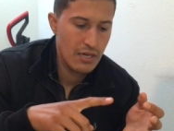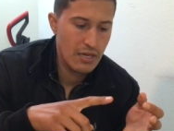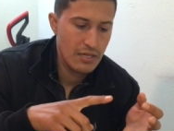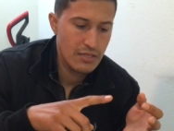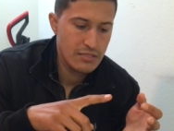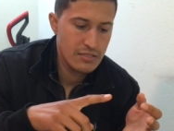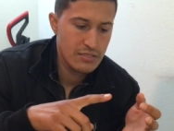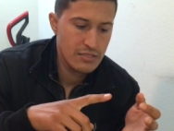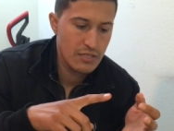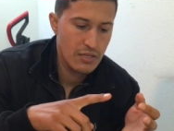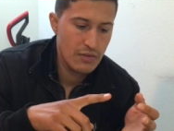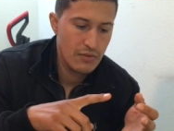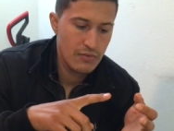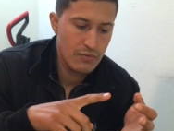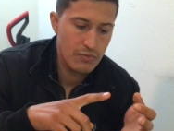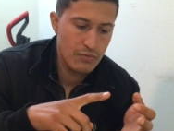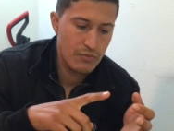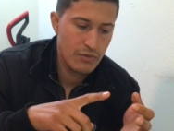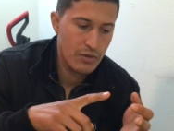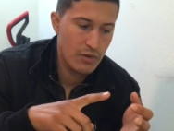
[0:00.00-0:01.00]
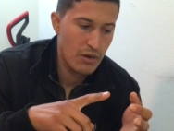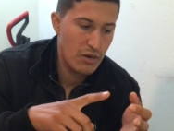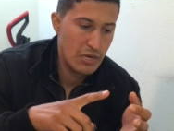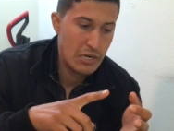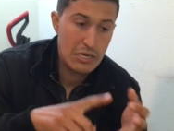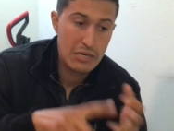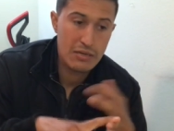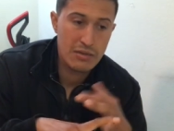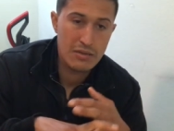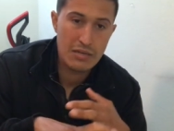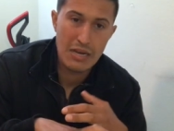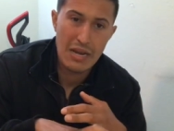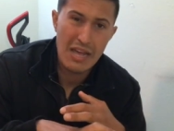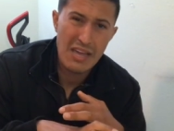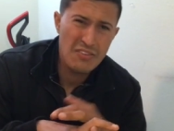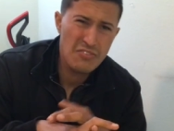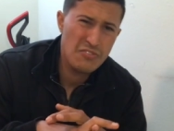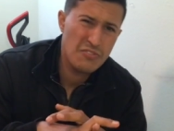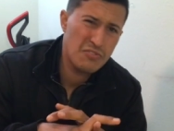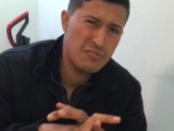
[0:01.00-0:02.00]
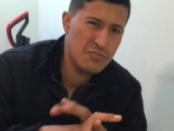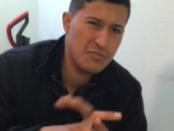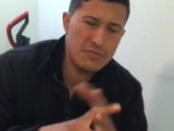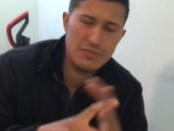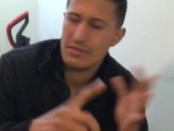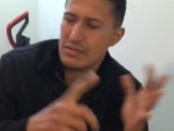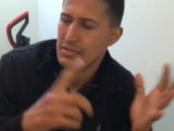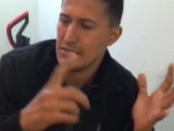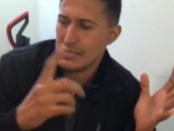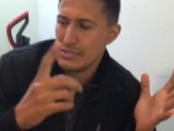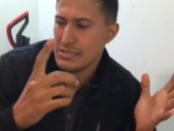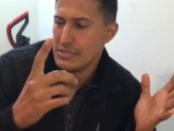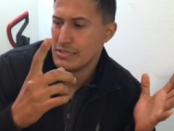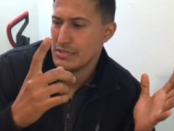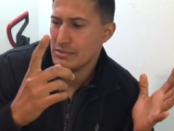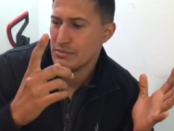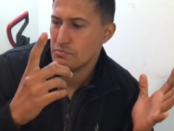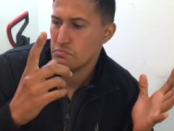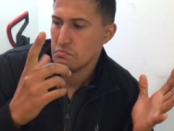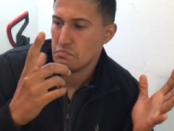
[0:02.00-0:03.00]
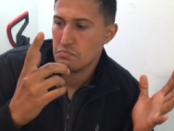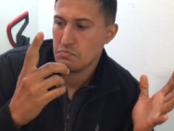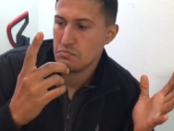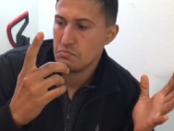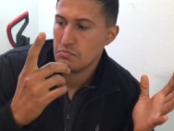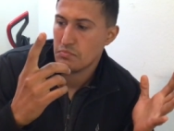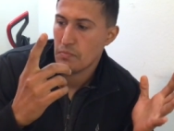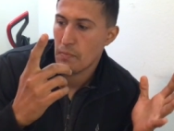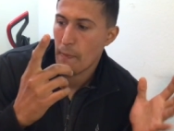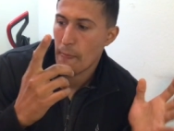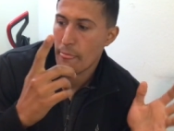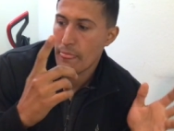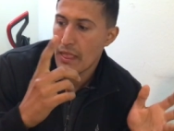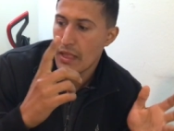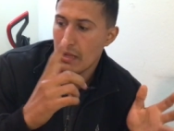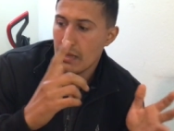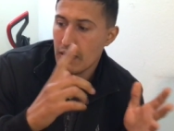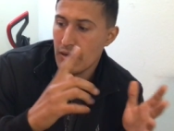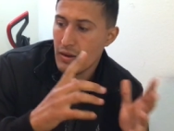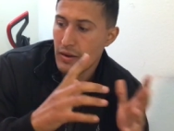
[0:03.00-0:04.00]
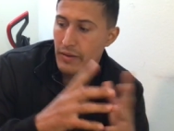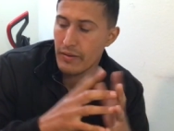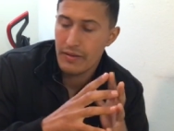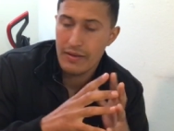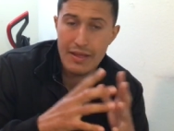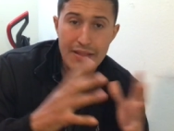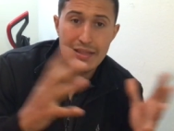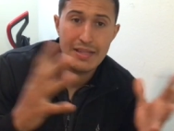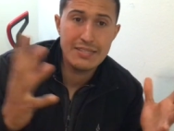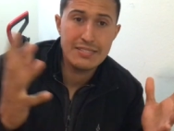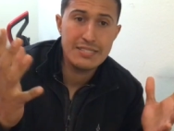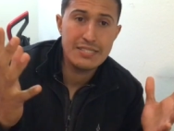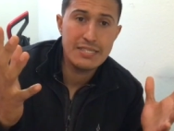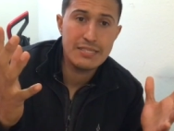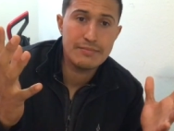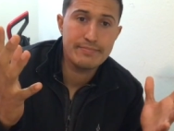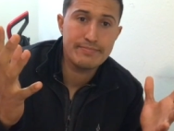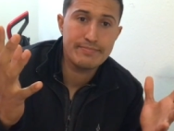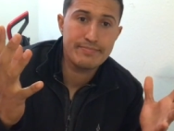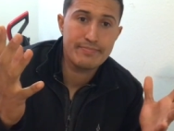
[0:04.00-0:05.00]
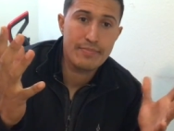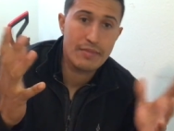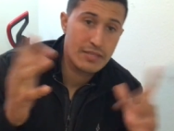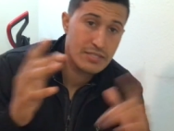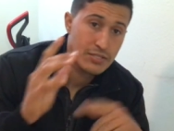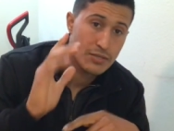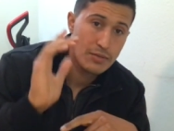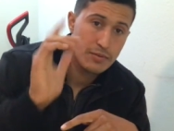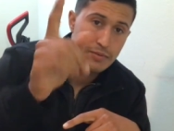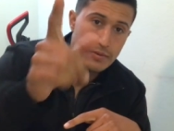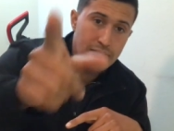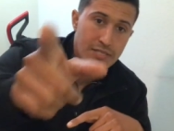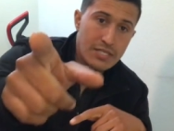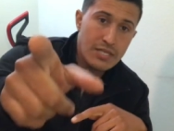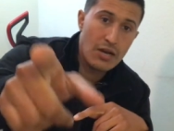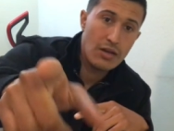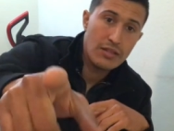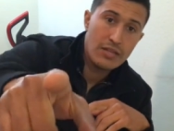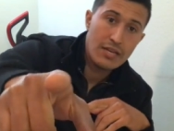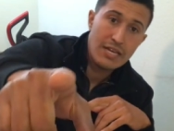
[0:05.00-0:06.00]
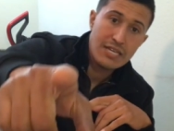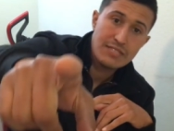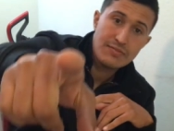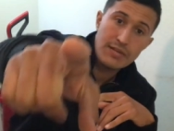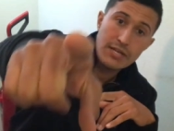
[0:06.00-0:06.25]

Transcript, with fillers: and stuff regarding life um, and that's it so see you on the next